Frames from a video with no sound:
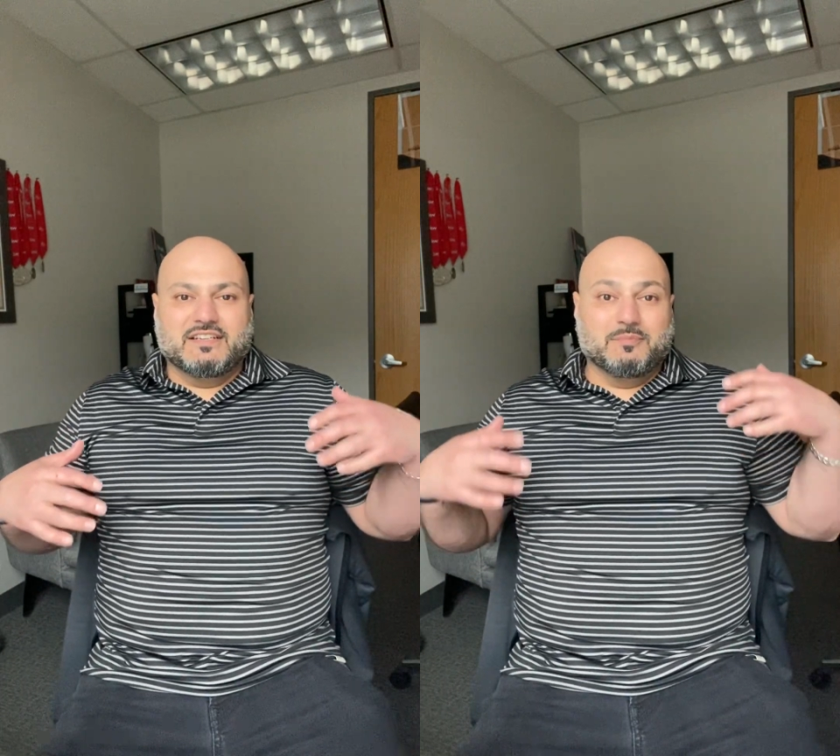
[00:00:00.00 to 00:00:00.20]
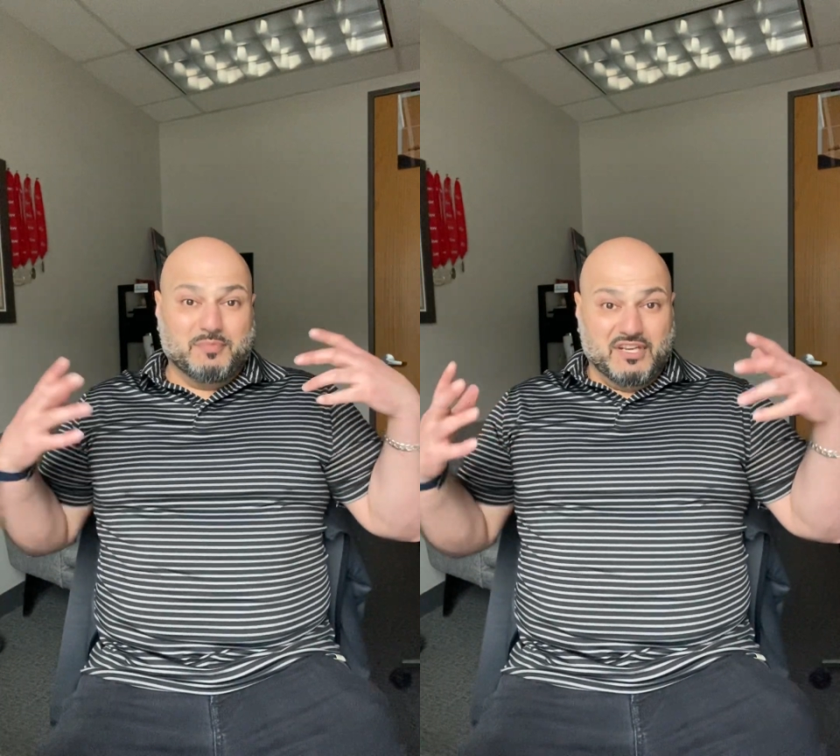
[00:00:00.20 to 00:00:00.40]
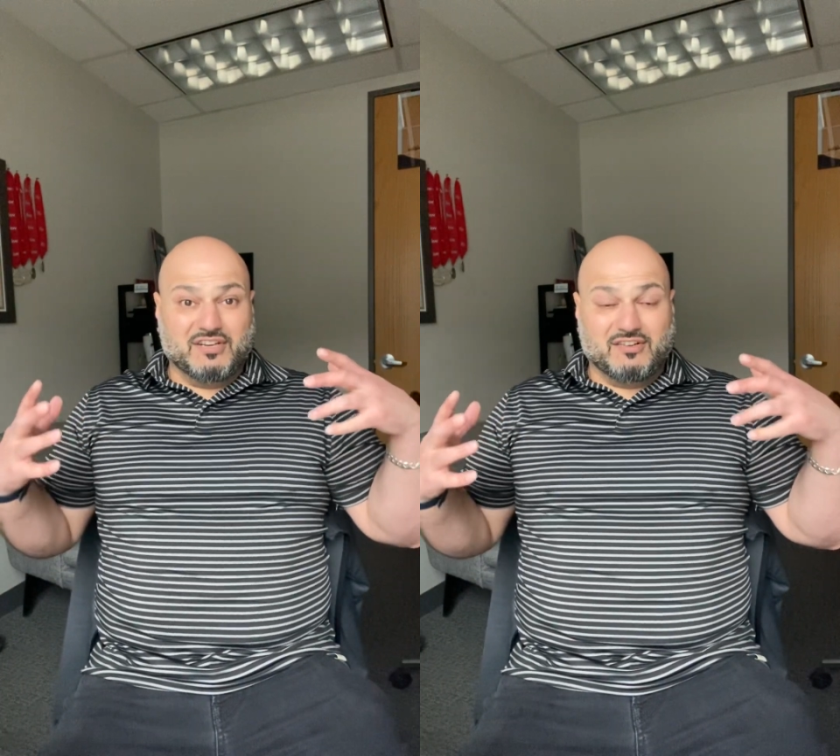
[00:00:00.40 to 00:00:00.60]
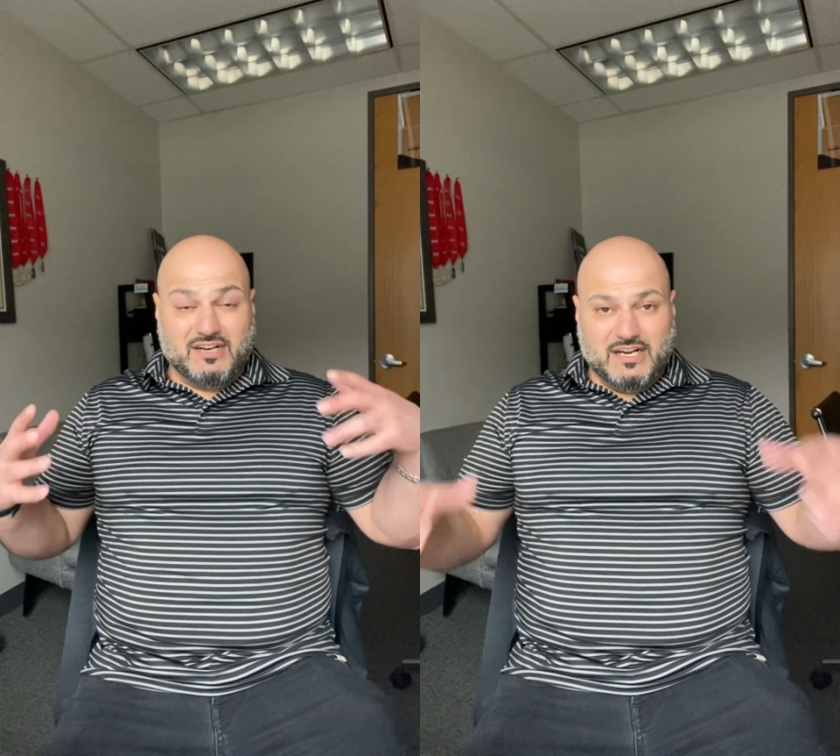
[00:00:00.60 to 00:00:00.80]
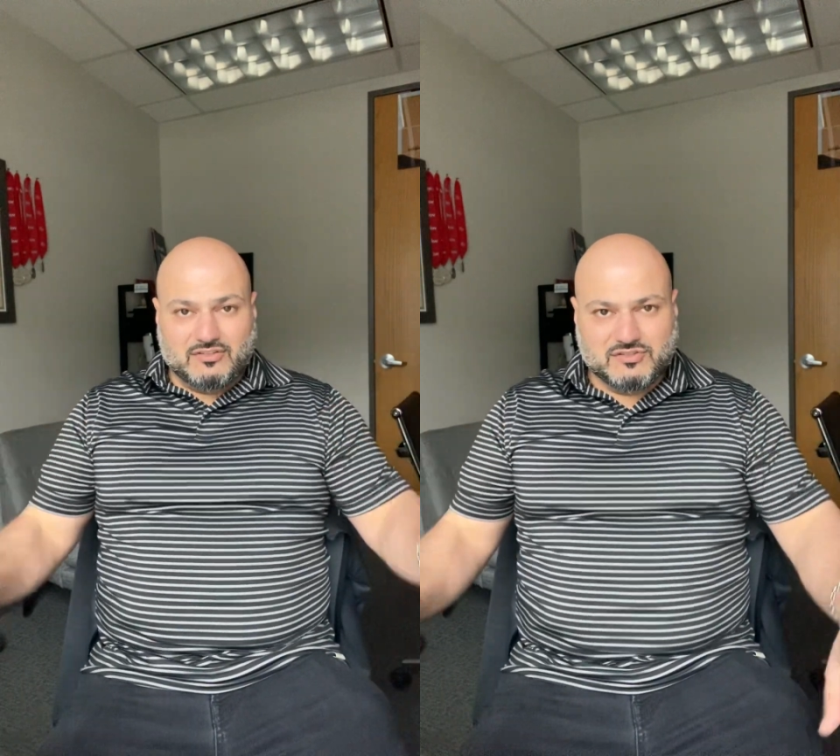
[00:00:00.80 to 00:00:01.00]
a bigger
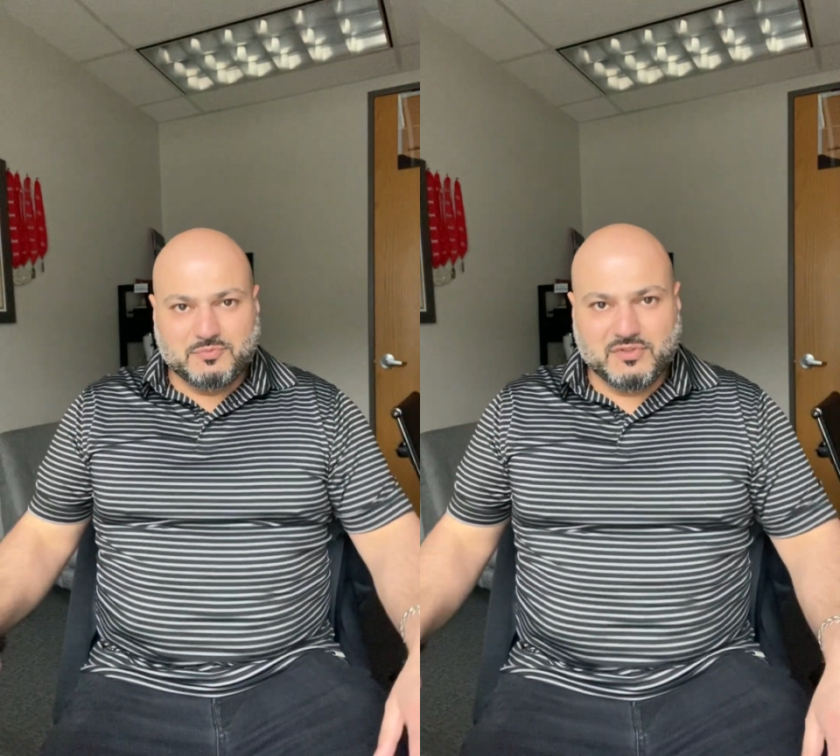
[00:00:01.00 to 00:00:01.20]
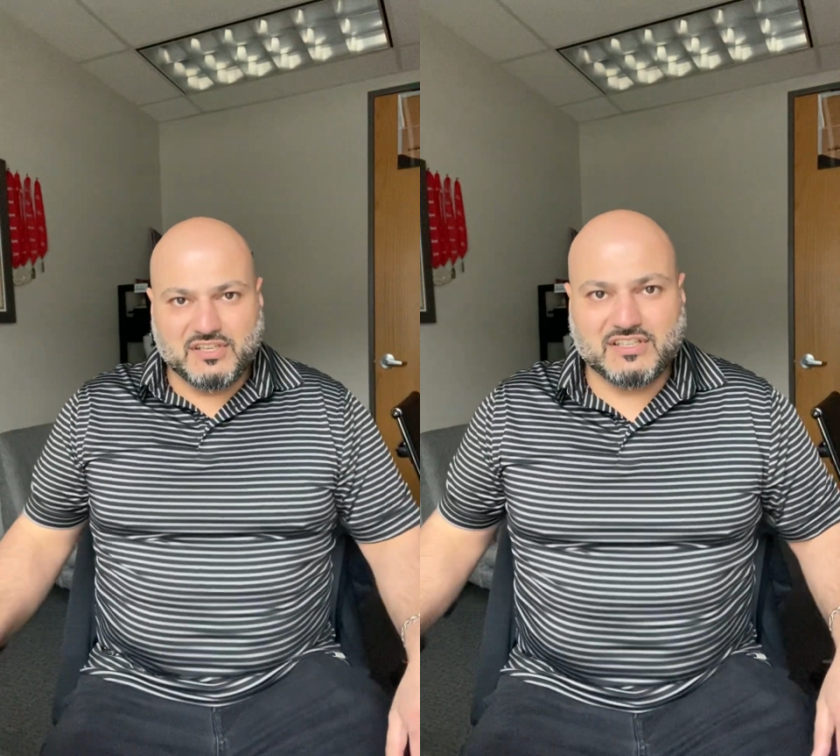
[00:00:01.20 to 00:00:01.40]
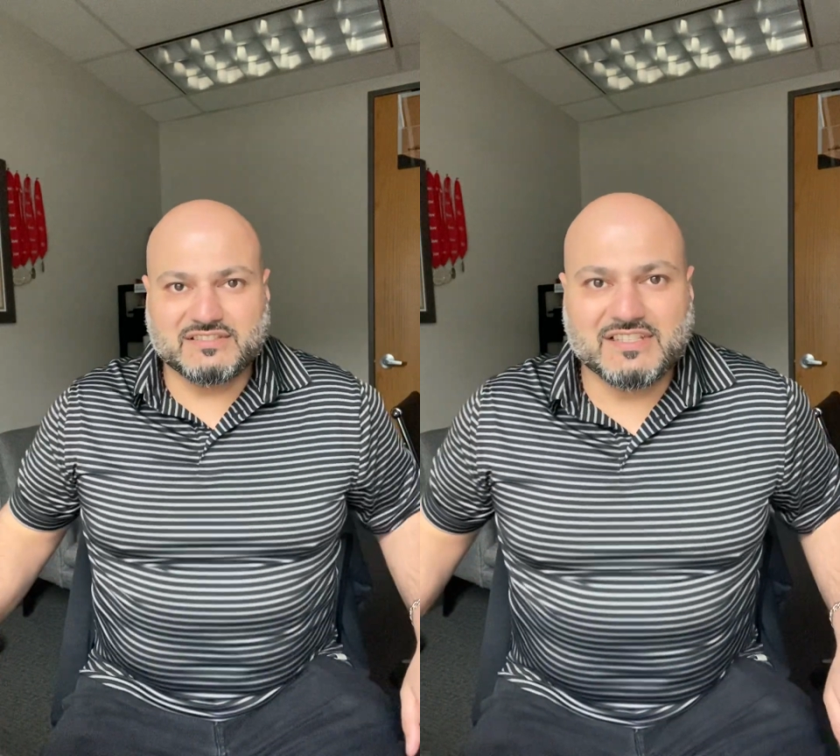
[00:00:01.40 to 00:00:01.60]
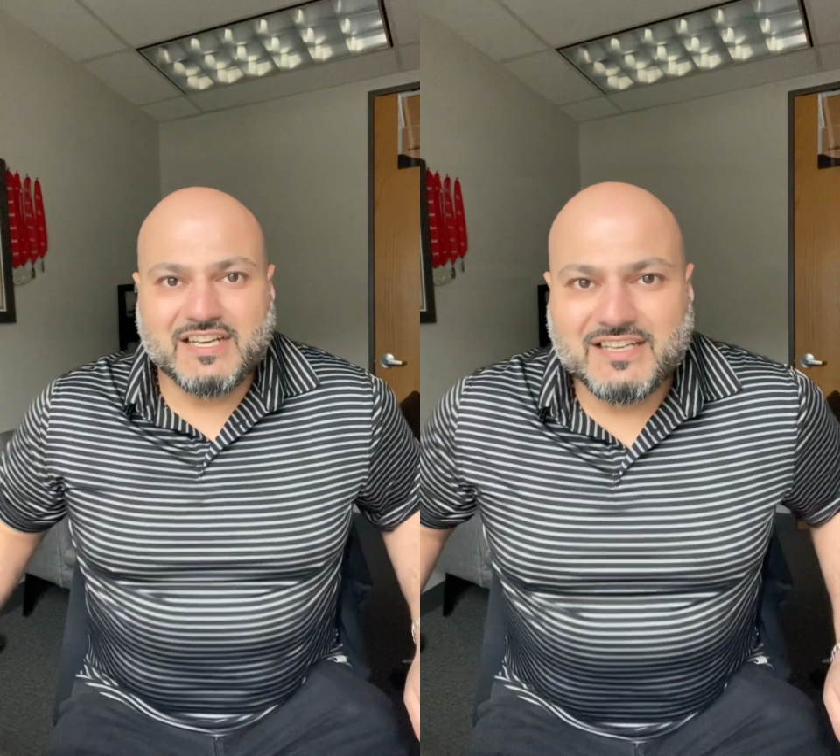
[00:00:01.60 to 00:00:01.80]
house because